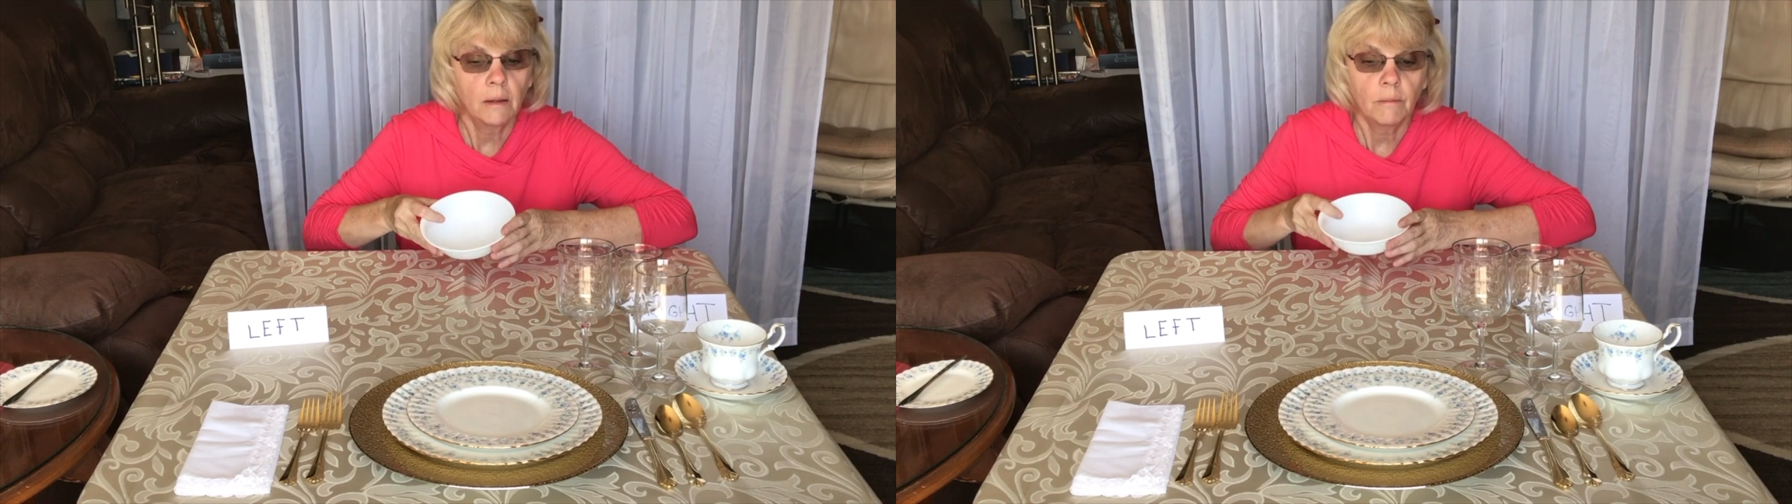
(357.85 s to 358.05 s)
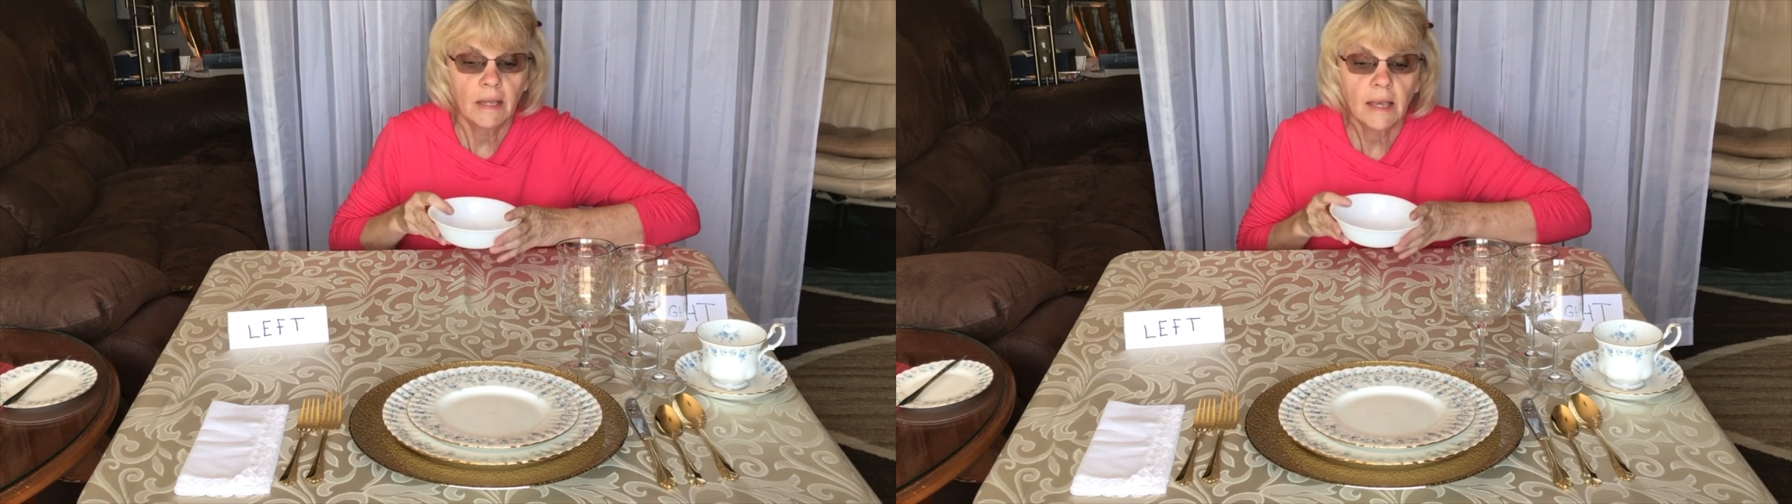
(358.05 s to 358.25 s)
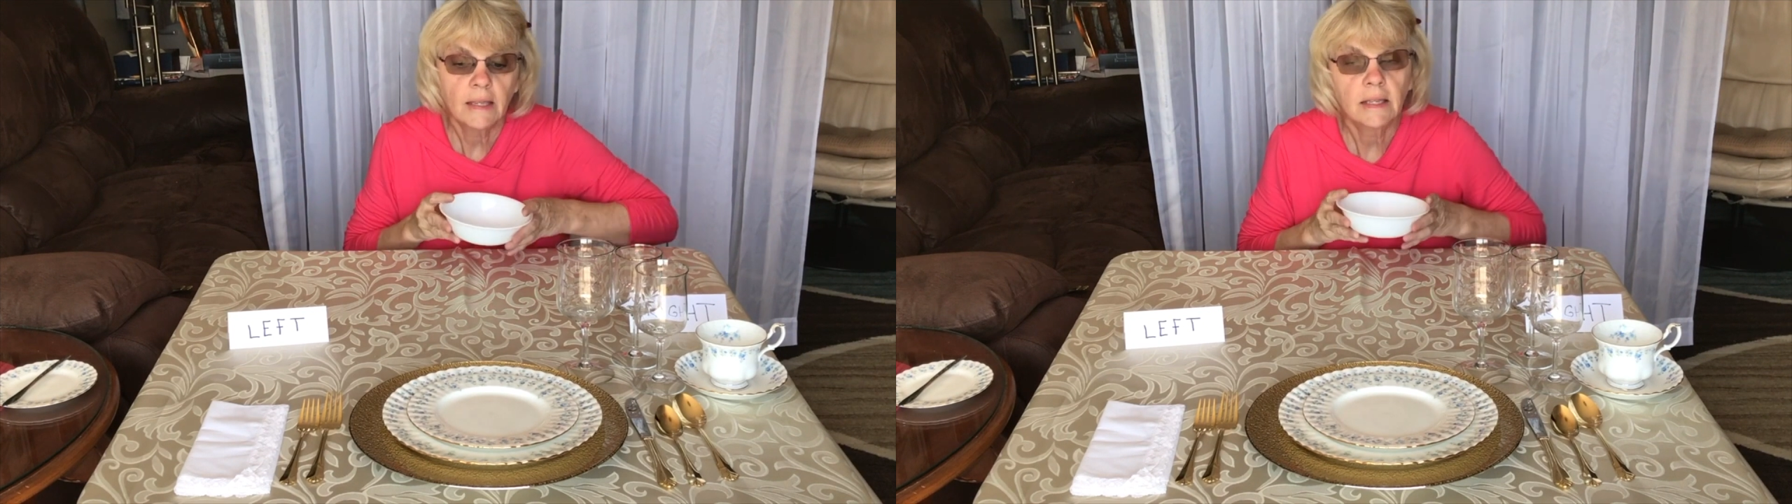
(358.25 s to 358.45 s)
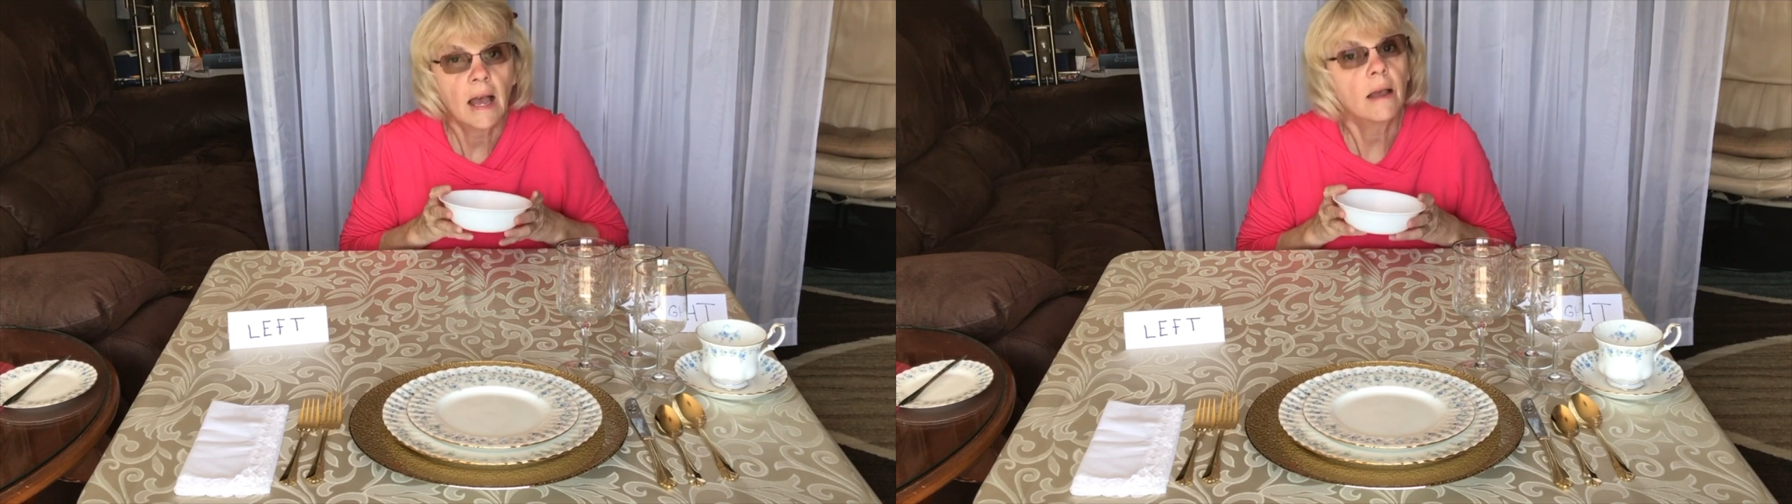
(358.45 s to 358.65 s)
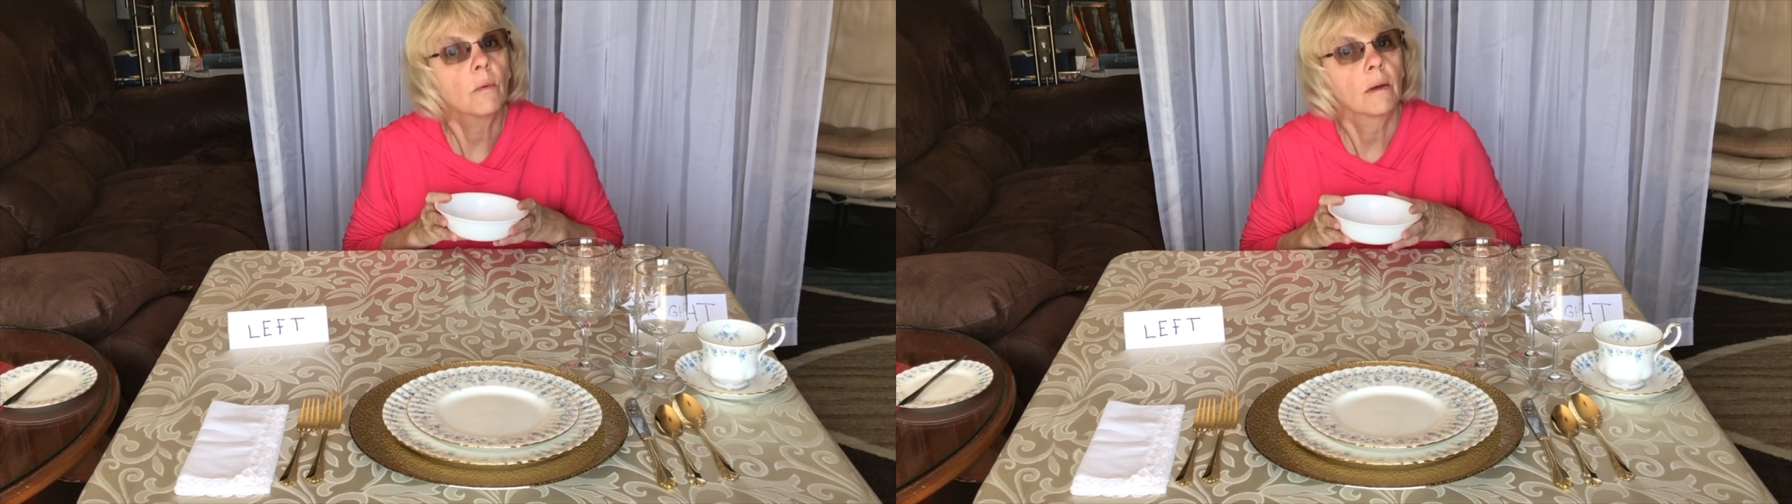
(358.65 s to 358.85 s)
because
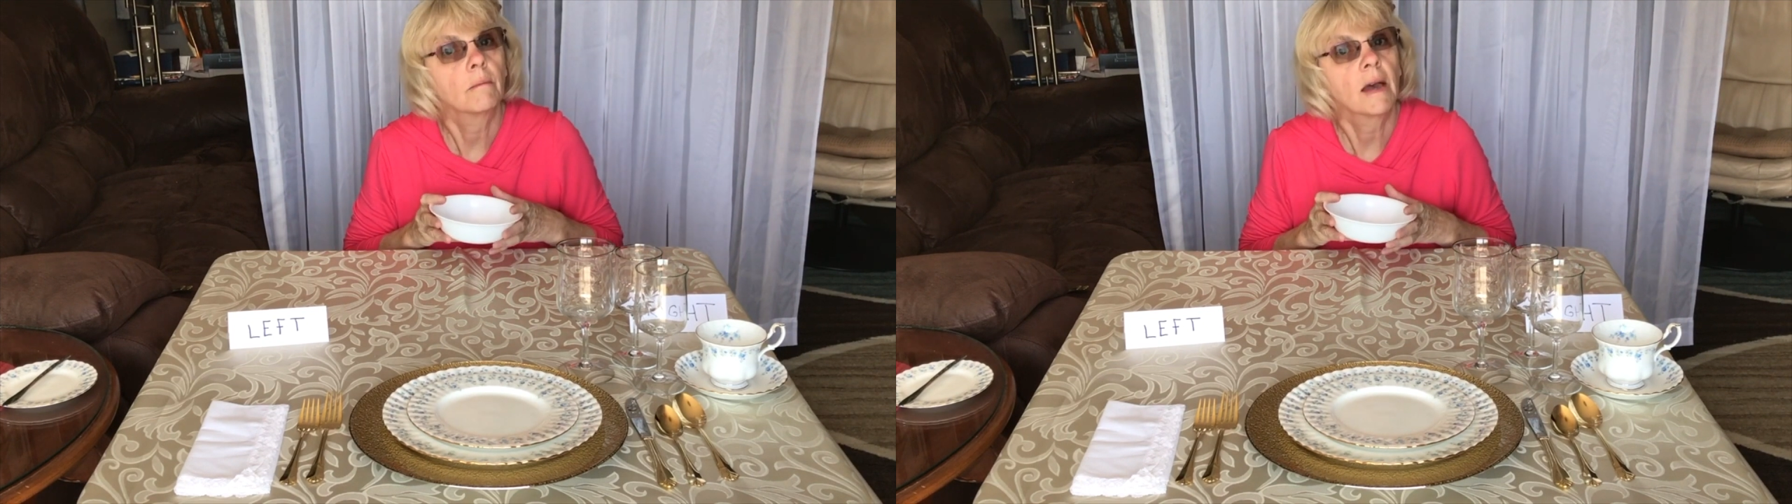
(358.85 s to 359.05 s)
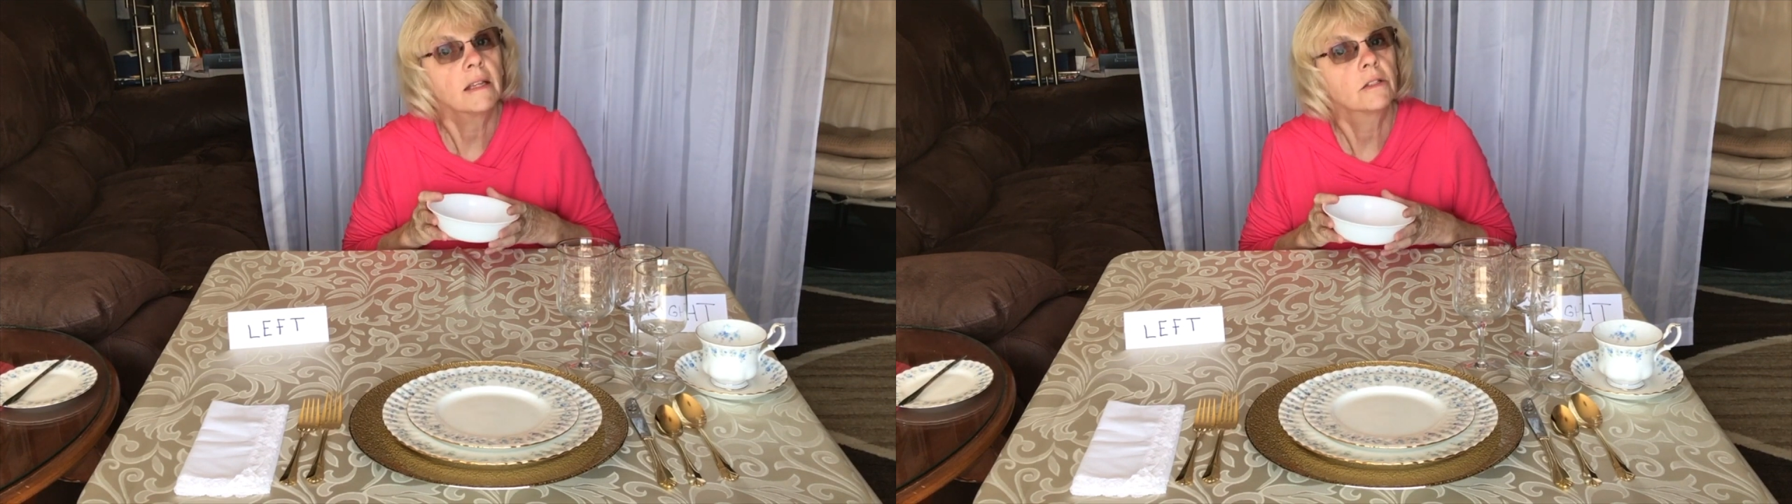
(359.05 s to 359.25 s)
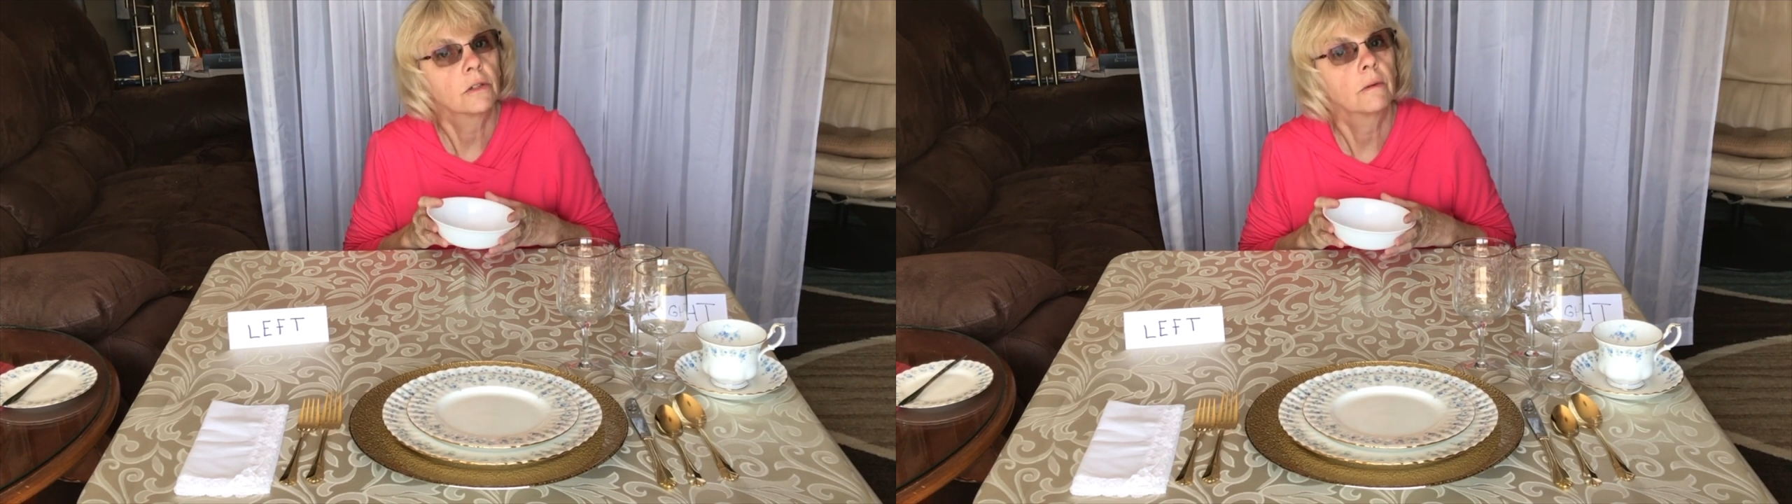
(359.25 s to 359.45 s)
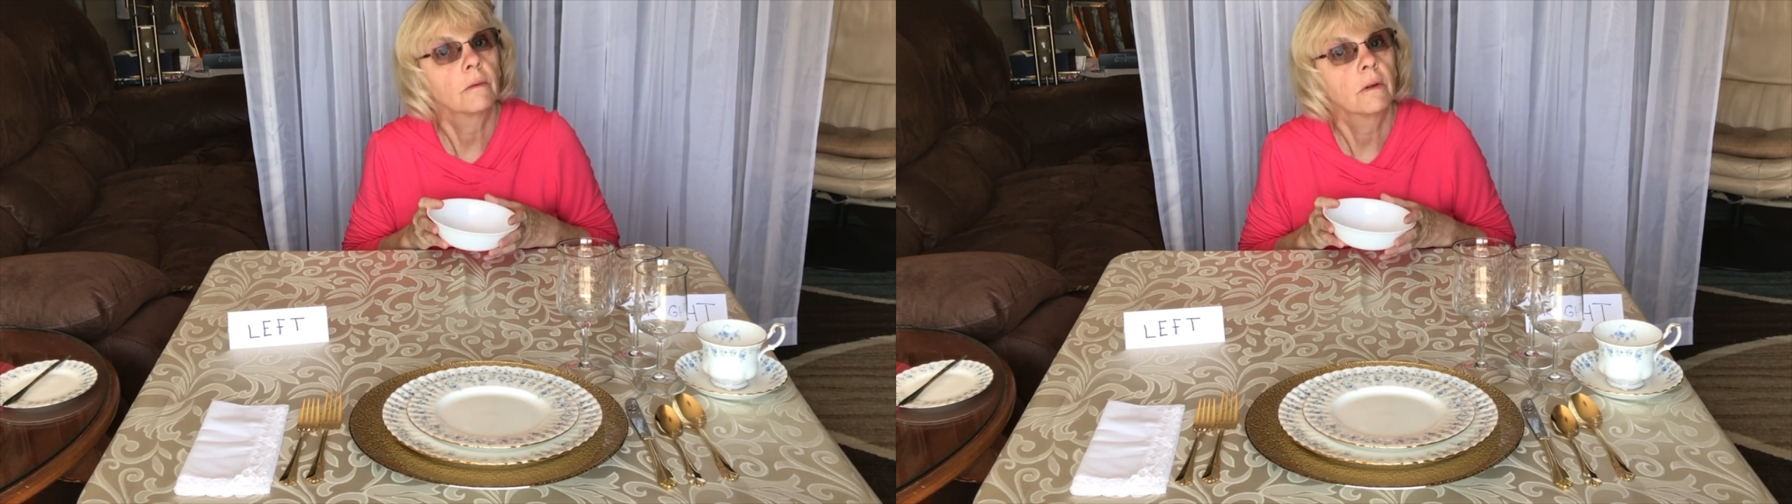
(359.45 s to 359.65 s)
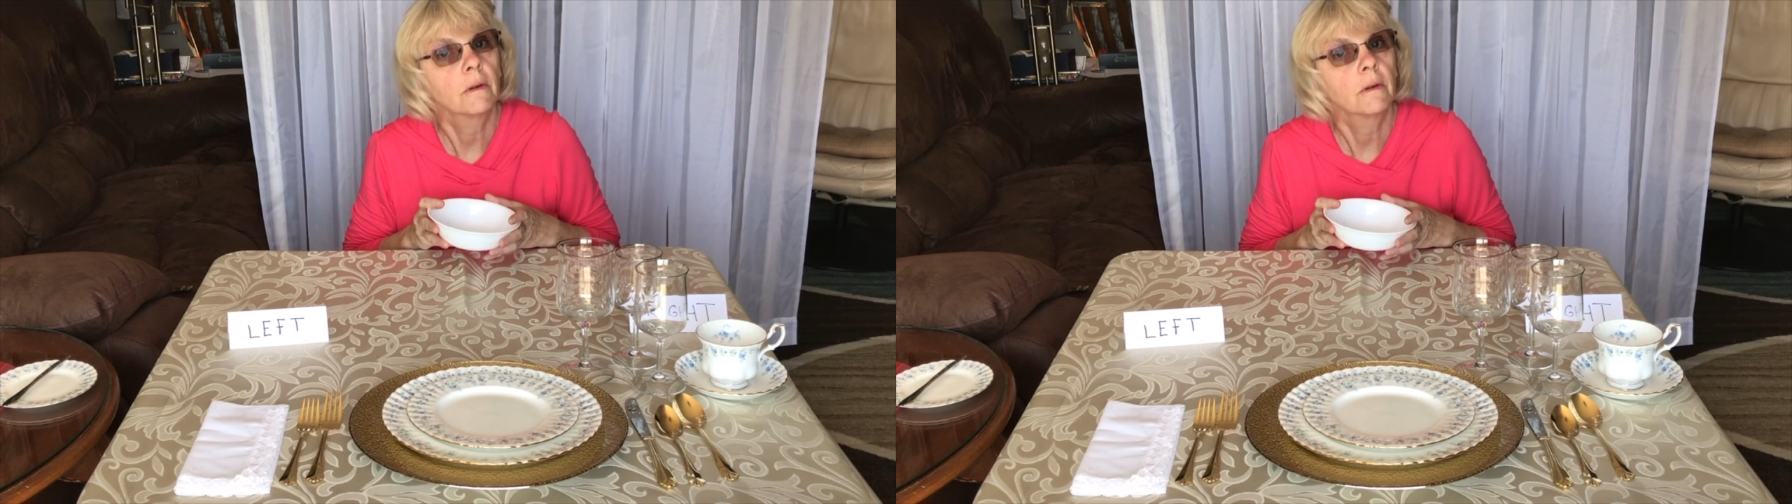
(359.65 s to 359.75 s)
I want my soup